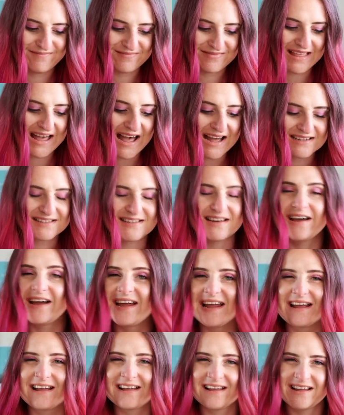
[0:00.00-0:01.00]
That's
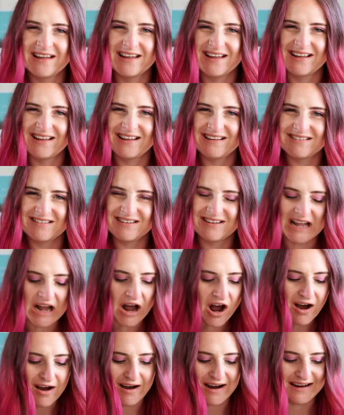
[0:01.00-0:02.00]
like
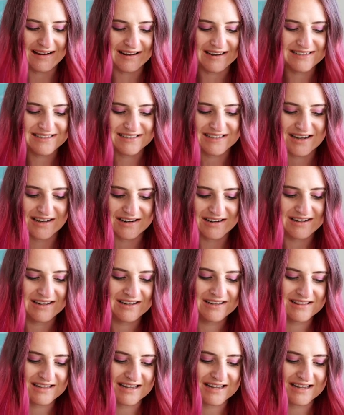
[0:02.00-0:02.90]
highlighter colour.